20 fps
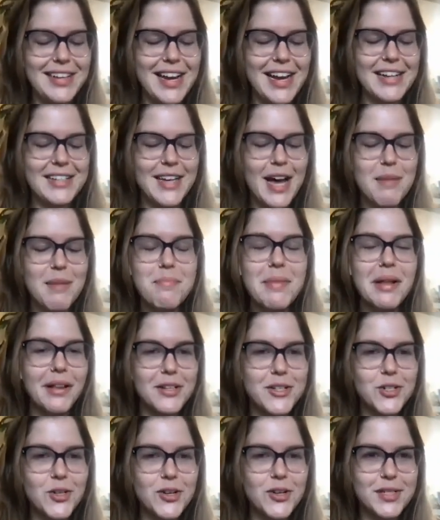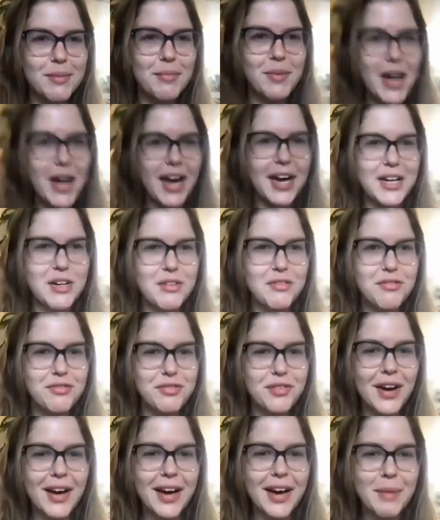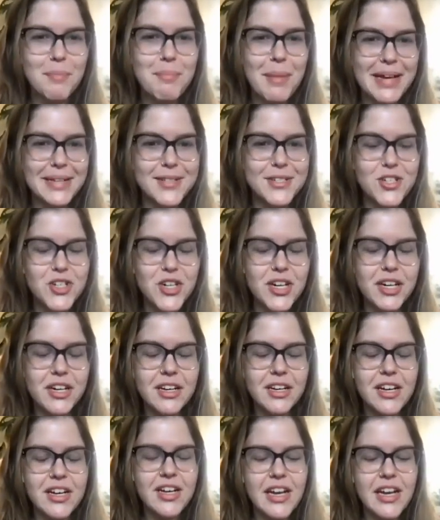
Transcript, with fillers: anti-militarism kind of uh, messaging.